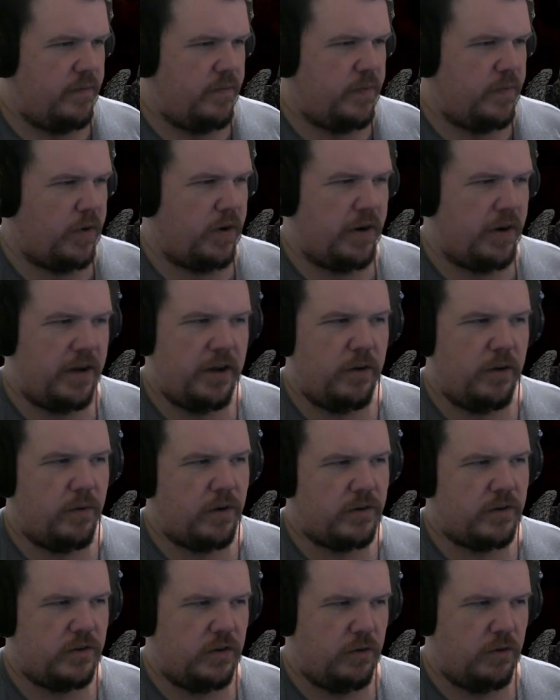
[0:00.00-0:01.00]
party
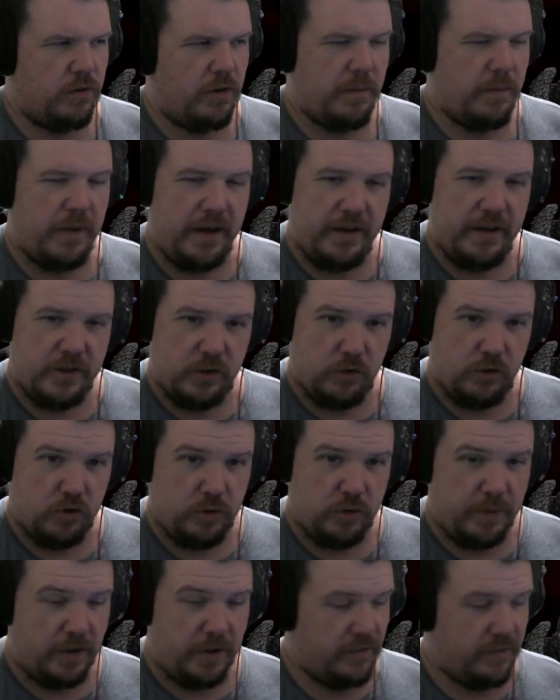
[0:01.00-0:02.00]
goer, nor am I a social
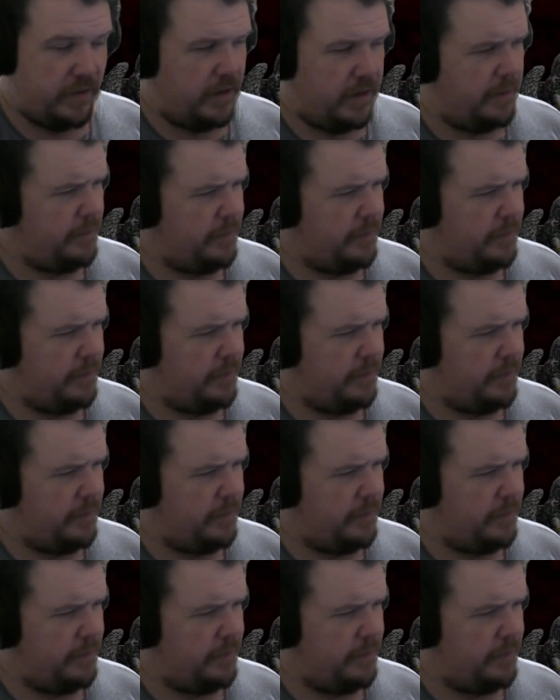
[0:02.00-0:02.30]
butterfly,